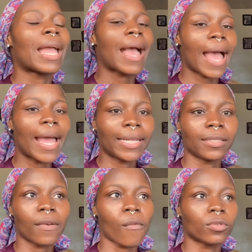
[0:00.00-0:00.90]

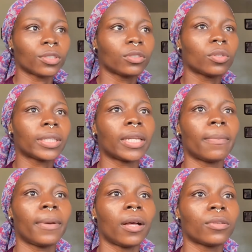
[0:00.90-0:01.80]
and I was just talking
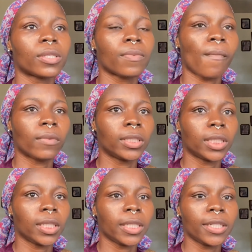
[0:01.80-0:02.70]
about the
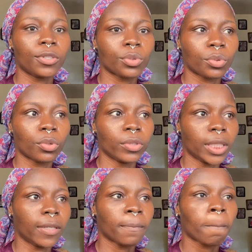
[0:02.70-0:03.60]
Eid
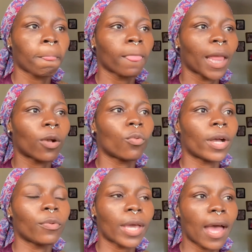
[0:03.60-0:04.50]
story, like
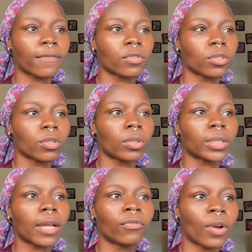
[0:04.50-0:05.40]
why we have to
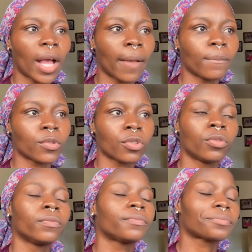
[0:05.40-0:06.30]
slaughter rams. You know,